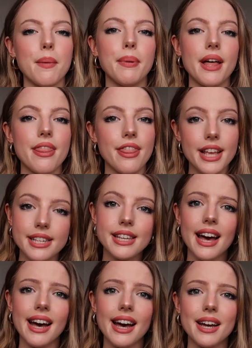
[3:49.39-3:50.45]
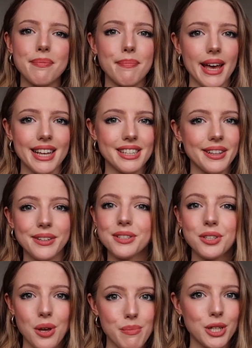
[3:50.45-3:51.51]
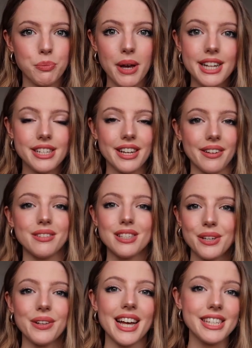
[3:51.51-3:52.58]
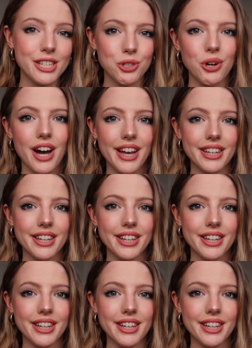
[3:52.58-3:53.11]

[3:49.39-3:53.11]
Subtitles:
but this hack makes it look so much better, so let's try